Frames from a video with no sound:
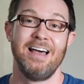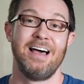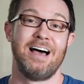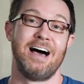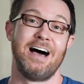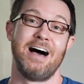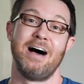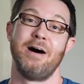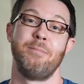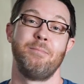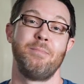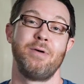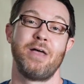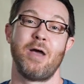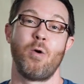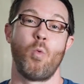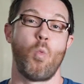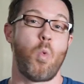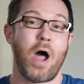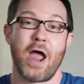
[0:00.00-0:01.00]

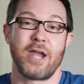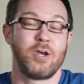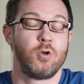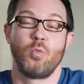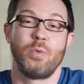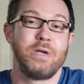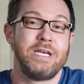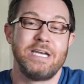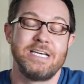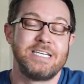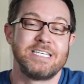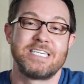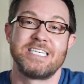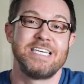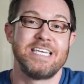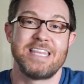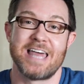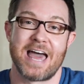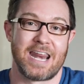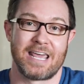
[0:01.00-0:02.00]
Why did we need to
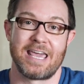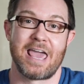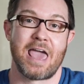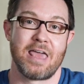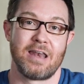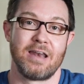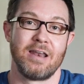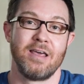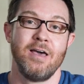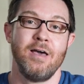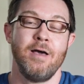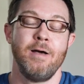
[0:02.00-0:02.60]
see that again?